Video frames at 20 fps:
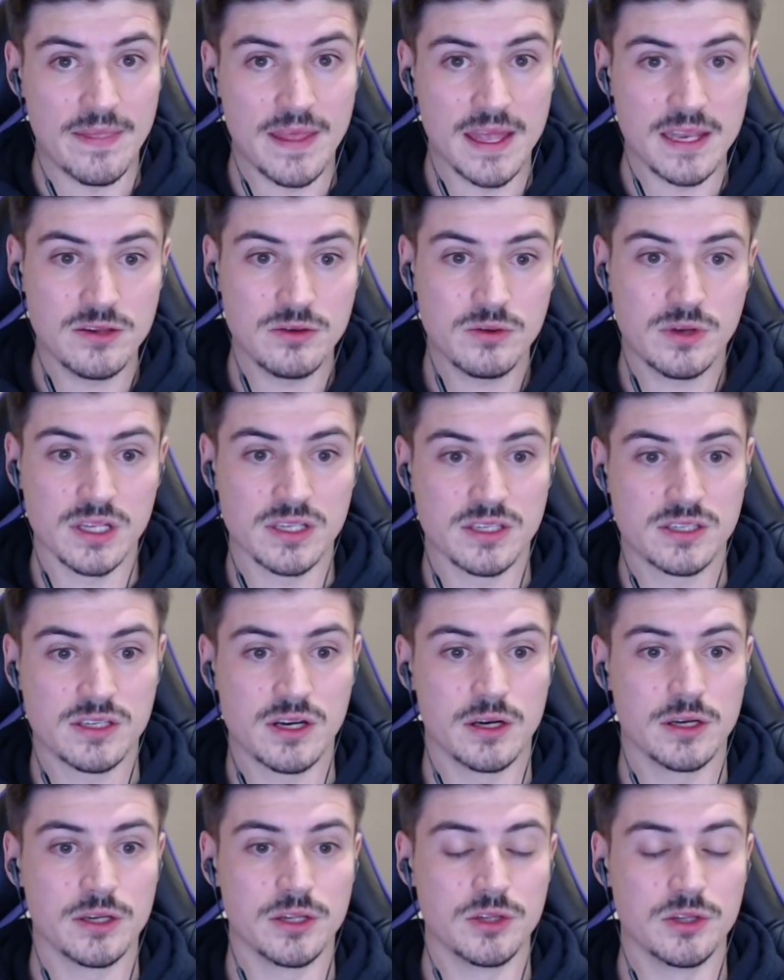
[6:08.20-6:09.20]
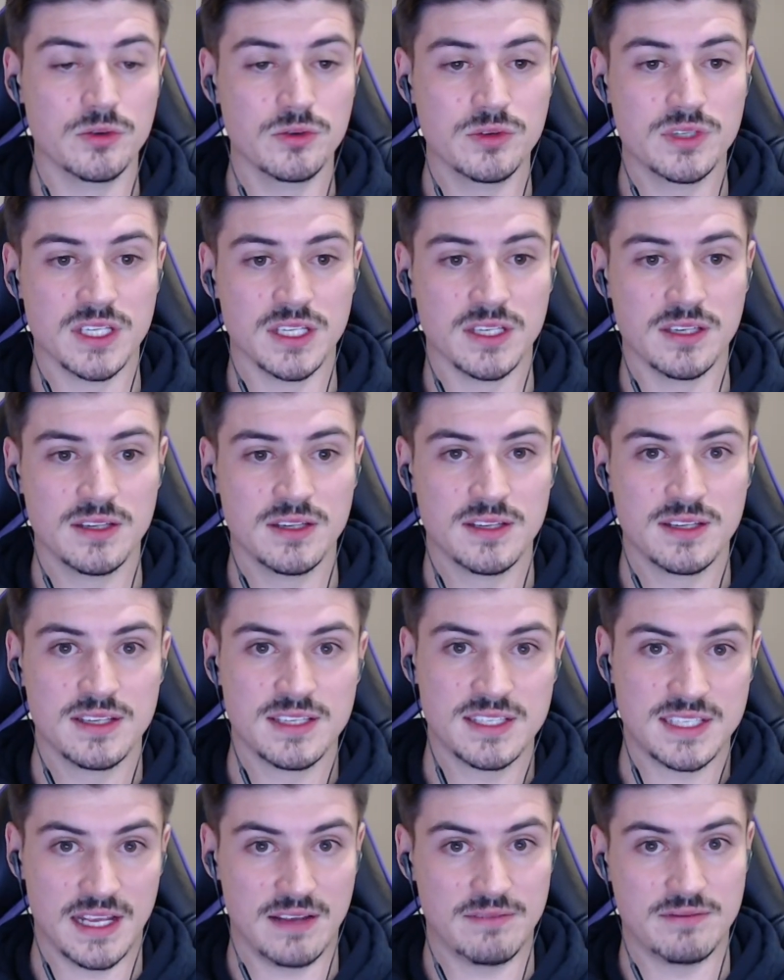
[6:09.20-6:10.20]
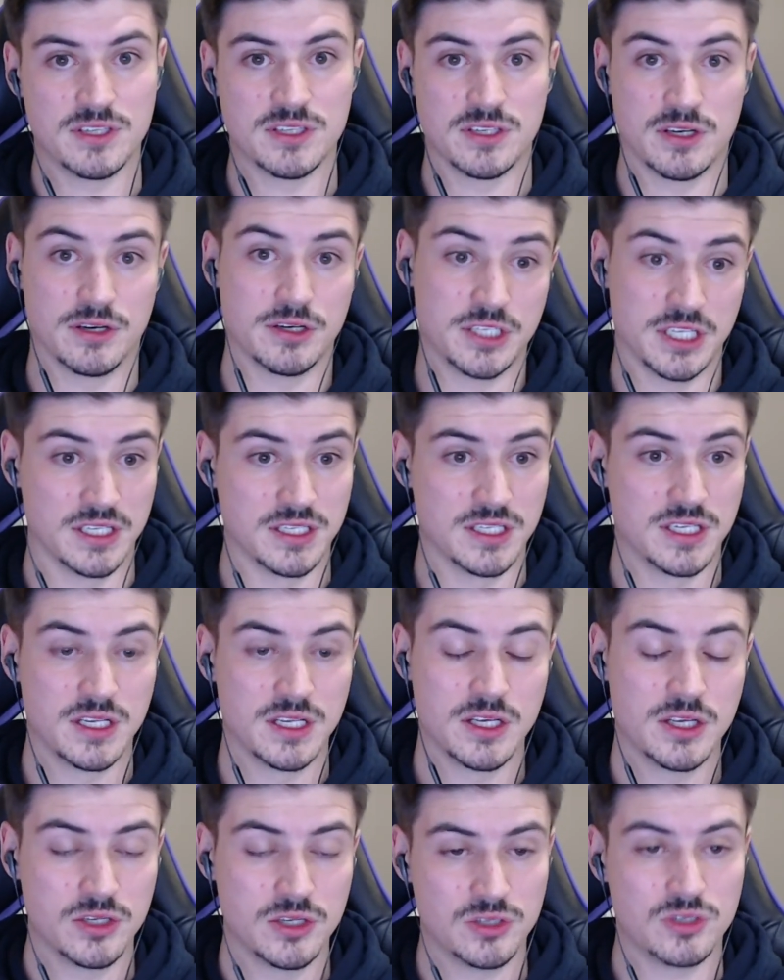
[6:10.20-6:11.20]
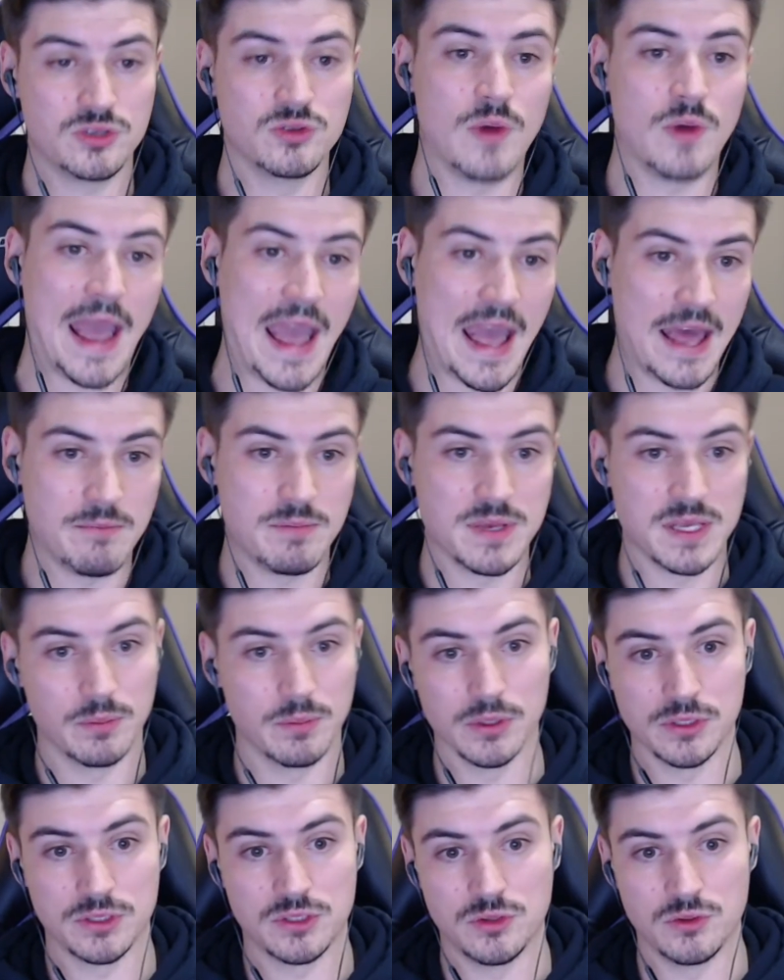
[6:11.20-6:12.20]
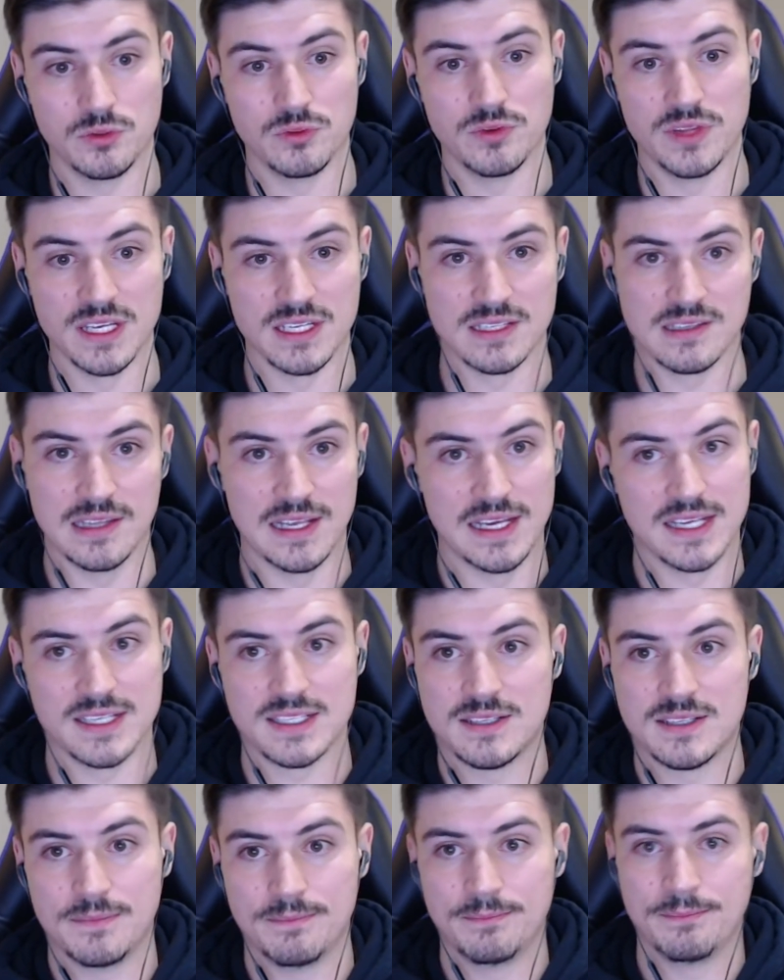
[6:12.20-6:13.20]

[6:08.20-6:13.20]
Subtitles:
then you can start using saved searches to add people to this list.